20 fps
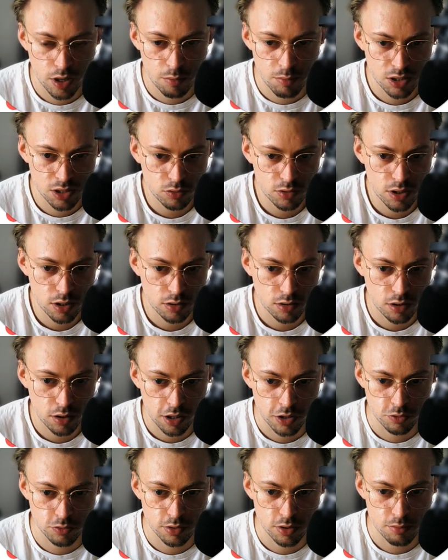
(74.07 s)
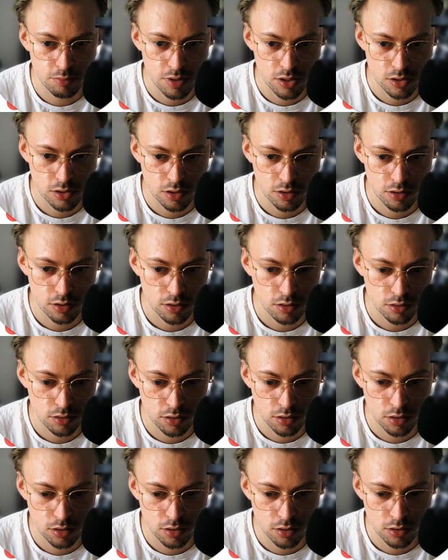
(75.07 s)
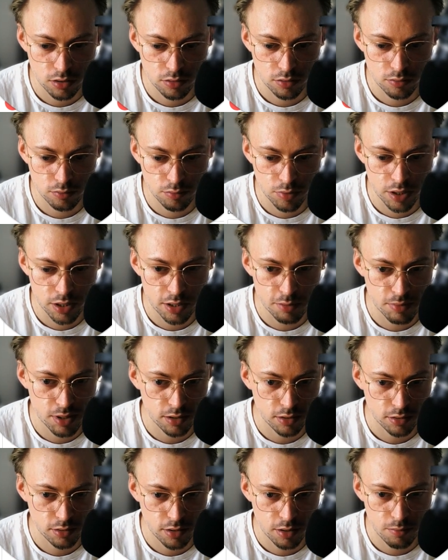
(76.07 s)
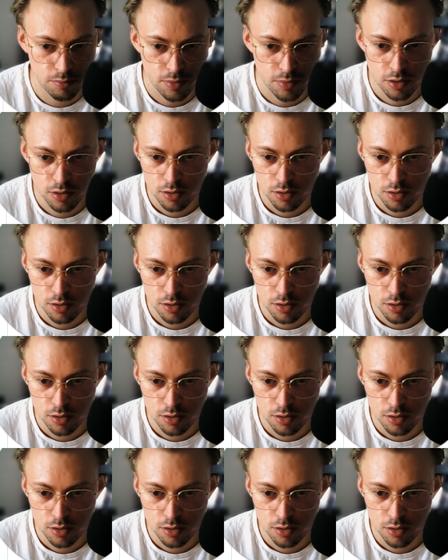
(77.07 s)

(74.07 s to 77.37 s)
mean, to get in touch with them basically, by emailing them.